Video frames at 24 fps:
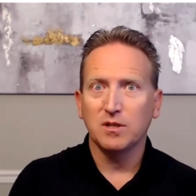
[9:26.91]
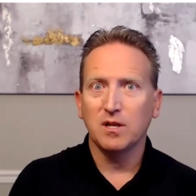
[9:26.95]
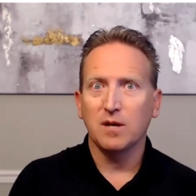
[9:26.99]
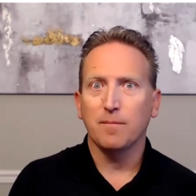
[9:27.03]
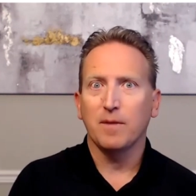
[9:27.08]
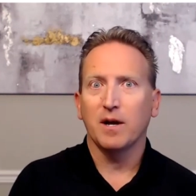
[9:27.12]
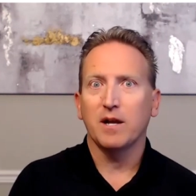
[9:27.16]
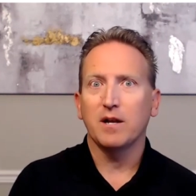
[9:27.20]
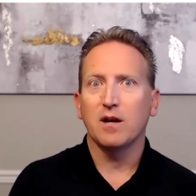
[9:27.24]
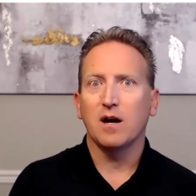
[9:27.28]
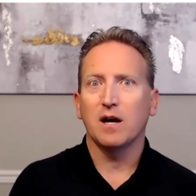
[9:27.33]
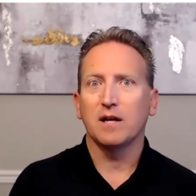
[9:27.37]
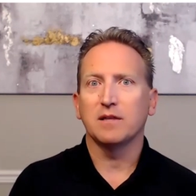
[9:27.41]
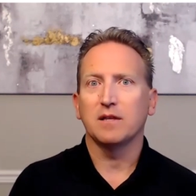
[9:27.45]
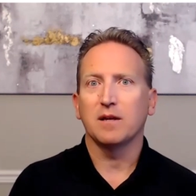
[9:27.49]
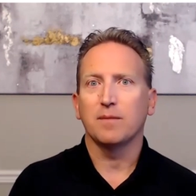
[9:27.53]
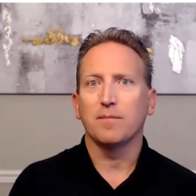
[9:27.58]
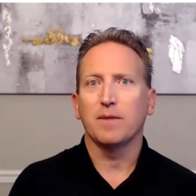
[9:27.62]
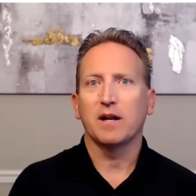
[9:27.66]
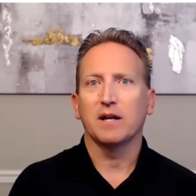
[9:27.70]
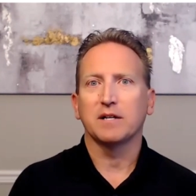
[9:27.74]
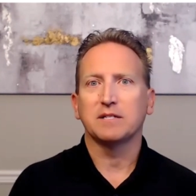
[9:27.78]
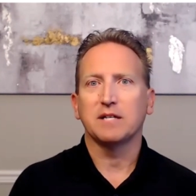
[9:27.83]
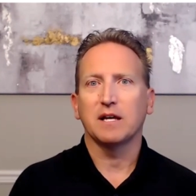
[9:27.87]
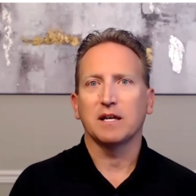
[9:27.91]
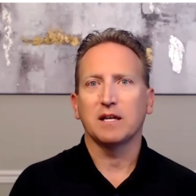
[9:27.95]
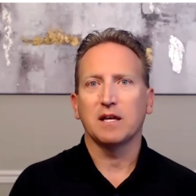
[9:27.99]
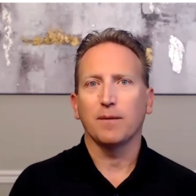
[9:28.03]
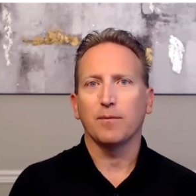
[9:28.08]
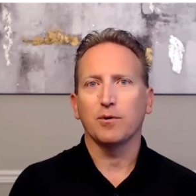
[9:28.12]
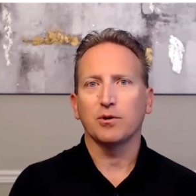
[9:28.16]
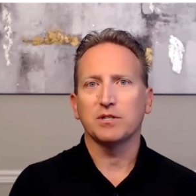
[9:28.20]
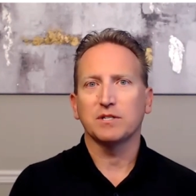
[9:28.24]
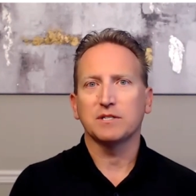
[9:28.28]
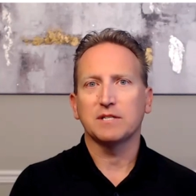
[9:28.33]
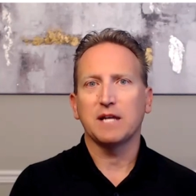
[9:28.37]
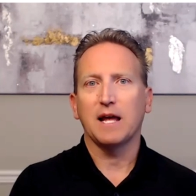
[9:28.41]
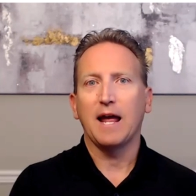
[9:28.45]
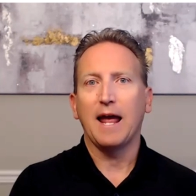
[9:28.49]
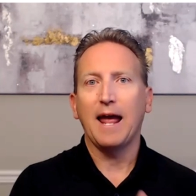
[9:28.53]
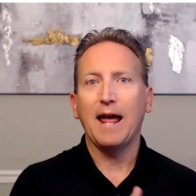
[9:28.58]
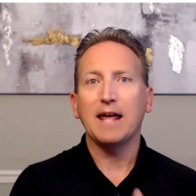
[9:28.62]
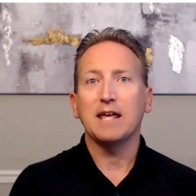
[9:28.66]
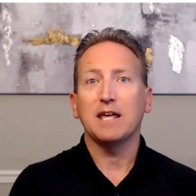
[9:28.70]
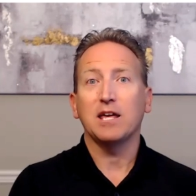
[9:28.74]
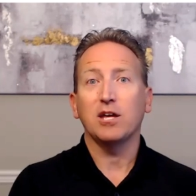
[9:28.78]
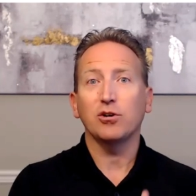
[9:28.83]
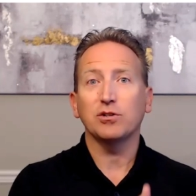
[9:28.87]
They might not take you up to say,
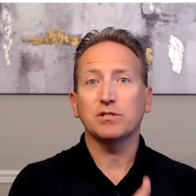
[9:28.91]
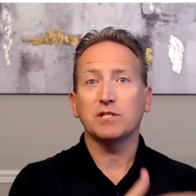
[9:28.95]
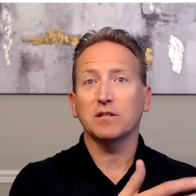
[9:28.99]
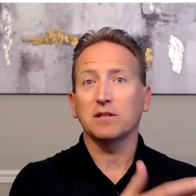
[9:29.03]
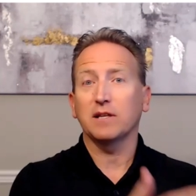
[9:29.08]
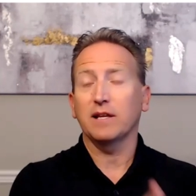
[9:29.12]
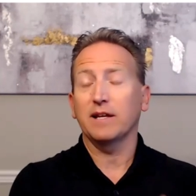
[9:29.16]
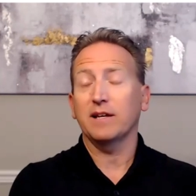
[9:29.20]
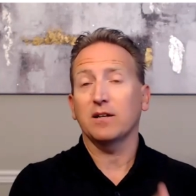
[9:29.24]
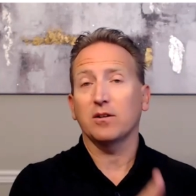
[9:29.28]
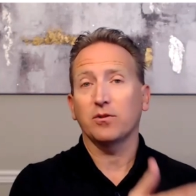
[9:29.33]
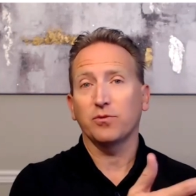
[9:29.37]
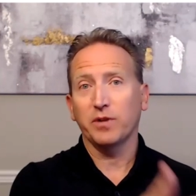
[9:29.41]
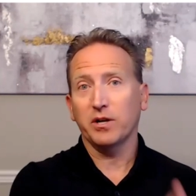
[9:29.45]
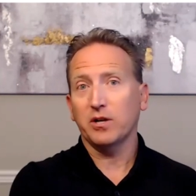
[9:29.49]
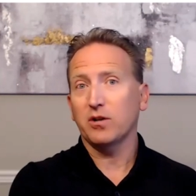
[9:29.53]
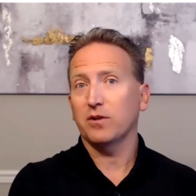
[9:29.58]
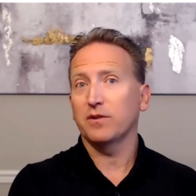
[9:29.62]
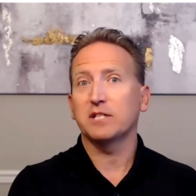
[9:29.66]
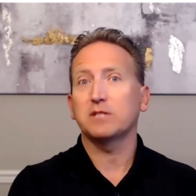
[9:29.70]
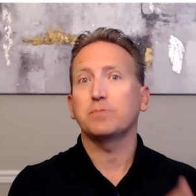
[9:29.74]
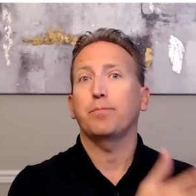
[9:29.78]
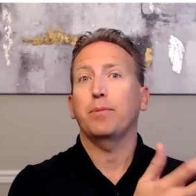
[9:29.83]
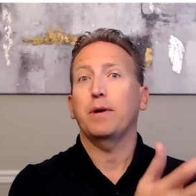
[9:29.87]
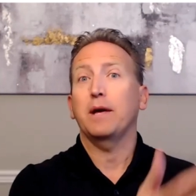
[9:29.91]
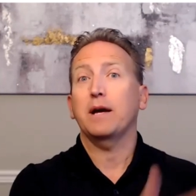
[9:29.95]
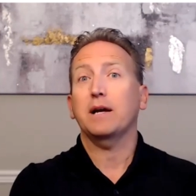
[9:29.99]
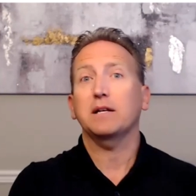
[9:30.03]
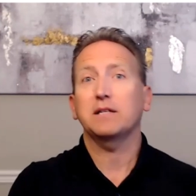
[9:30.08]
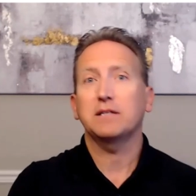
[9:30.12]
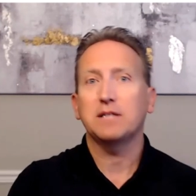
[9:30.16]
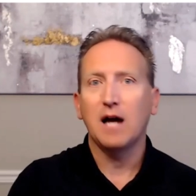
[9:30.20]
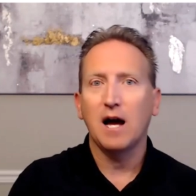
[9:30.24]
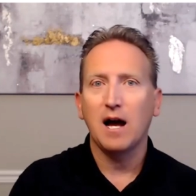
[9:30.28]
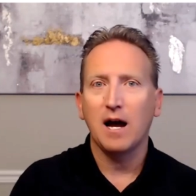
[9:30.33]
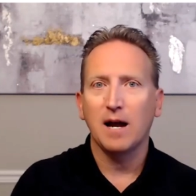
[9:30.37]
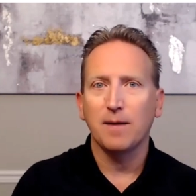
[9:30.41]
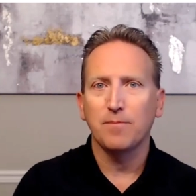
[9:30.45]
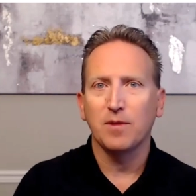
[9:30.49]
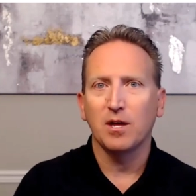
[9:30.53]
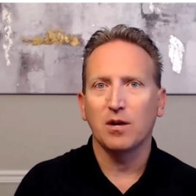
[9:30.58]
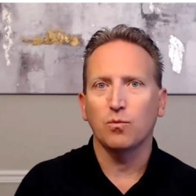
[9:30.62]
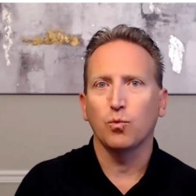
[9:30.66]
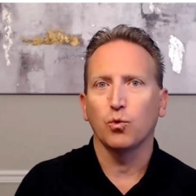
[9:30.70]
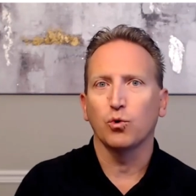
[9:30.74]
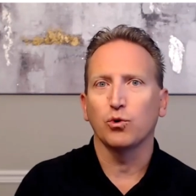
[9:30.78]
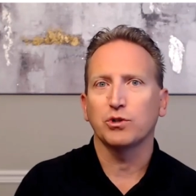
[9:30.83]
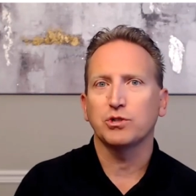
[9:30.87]
hey, here's a link, click on this, pick a time
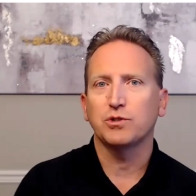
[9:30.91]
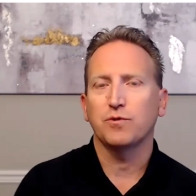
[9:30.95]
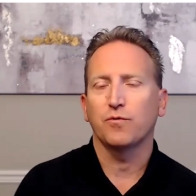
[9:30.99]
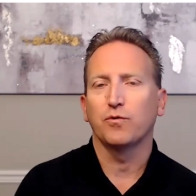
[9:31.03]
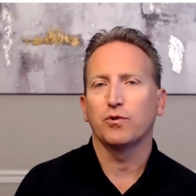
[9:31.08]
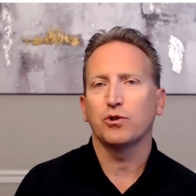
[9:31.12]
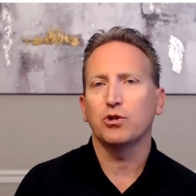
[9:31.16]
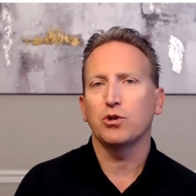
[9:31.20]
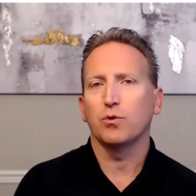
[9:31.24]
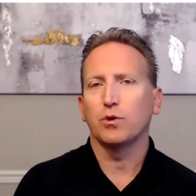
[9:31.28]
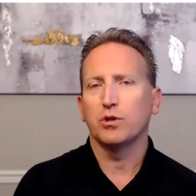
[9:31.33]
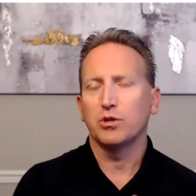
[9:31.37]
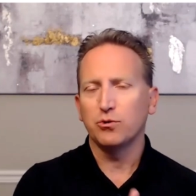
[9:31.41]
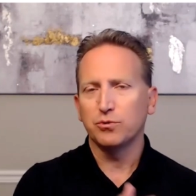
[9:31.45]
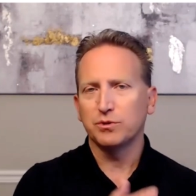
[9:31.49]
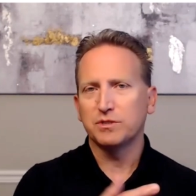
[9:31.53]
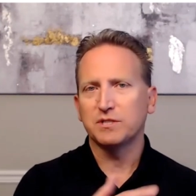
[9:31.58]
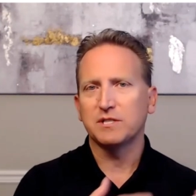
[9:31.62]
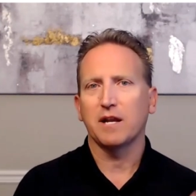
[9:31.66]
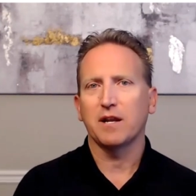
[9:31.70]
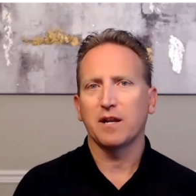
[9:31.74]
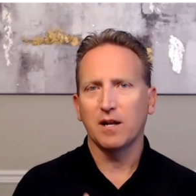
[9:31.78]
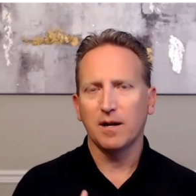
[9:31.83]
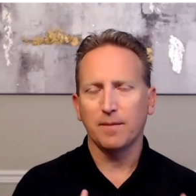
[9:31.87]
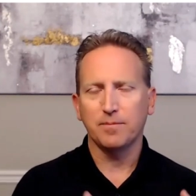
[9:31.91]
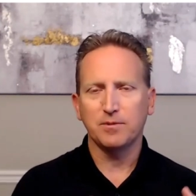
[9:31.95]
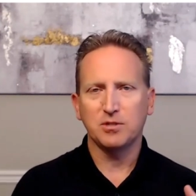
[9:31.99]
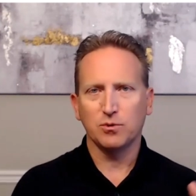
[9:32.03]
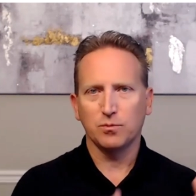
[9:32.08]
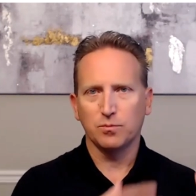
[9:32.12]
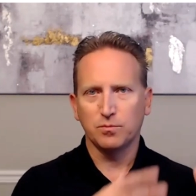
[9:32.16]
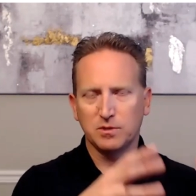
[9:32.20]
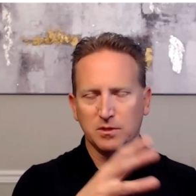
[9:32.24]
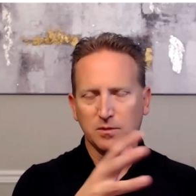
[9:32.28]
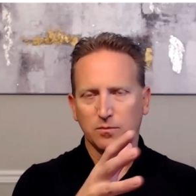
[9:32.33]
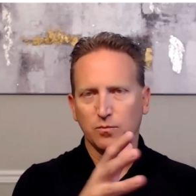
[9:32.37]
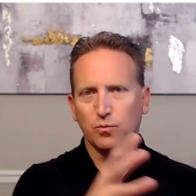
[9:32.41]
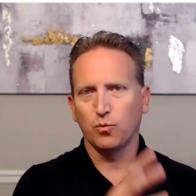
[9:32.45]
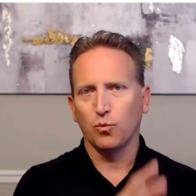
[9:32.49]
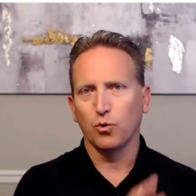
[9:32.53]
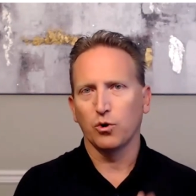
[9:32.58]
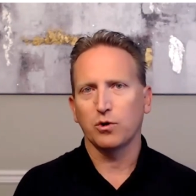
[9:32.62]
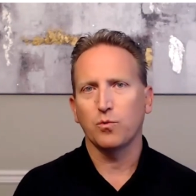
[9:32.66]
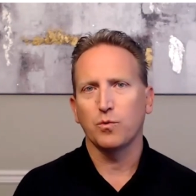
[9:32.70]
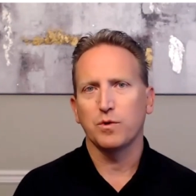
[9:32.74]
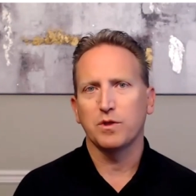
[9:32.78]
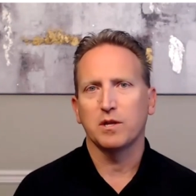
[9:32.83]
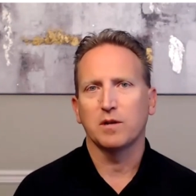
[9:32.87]
that works for you. And you set it up to
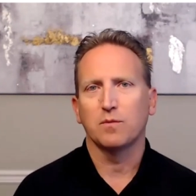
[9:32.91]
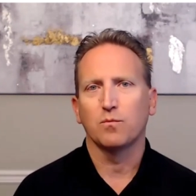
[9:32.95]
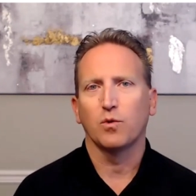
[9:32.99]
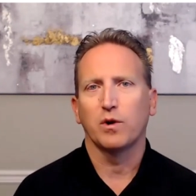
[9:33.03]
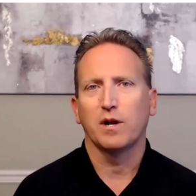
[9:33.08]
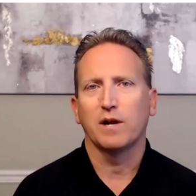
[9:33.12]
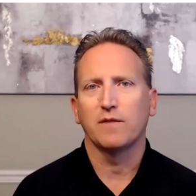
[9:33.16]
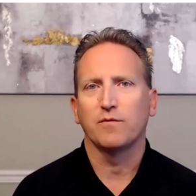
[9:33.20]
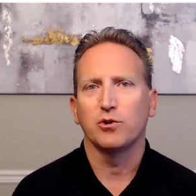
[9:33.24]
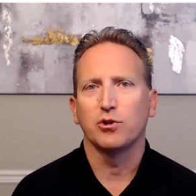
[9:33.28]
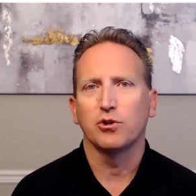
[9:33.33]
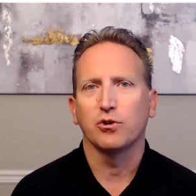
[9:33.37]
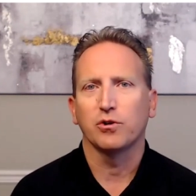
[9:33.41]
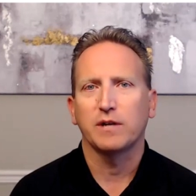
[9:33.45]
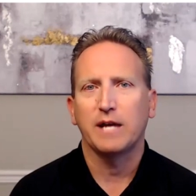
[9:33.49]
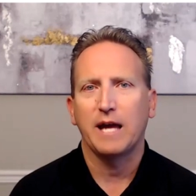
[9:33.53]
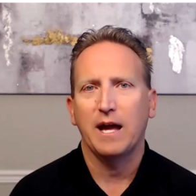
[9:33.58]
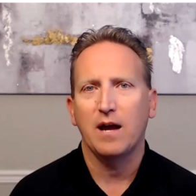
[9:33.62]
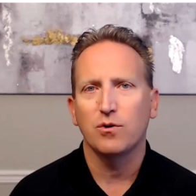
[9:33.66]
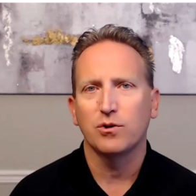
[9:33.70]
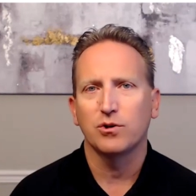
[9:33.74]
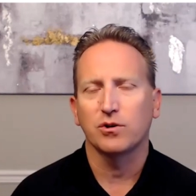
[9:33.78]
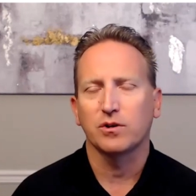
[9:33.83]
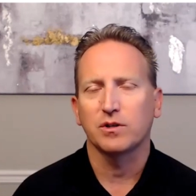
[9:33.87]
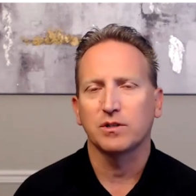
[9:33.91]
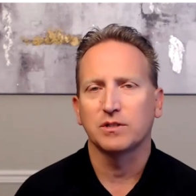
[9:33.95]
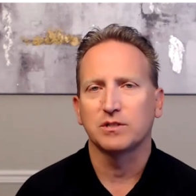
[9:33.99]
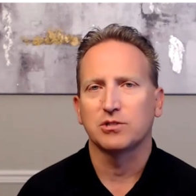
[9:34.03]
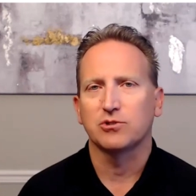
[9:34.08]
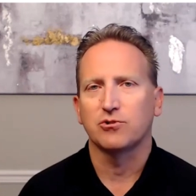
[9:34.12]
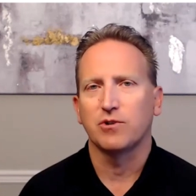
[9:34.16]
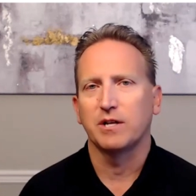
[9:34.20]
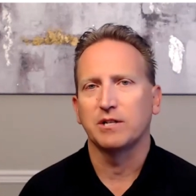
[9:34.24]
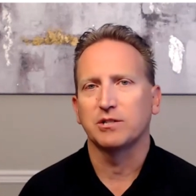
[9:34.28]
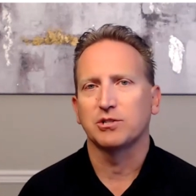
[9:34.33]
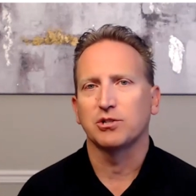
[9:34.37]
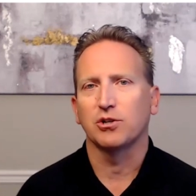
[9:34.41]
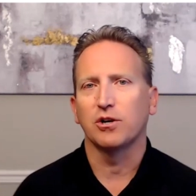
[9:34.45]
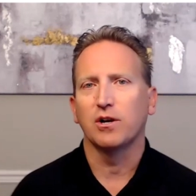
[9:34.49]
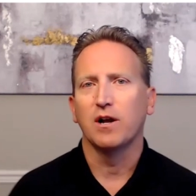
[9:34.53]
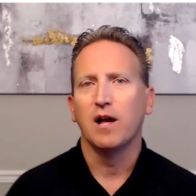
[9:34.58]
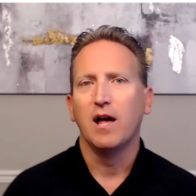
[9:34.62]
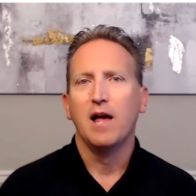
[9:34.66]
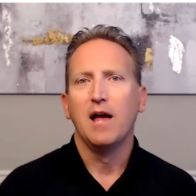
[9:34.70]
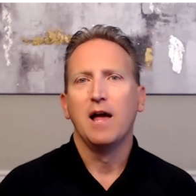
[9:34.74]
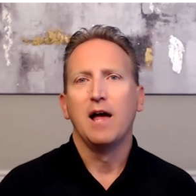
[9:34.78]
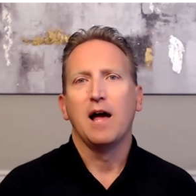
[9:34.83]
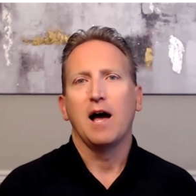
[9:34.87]
work within whatever your calendar constraints
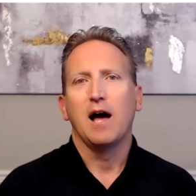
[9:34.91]
are.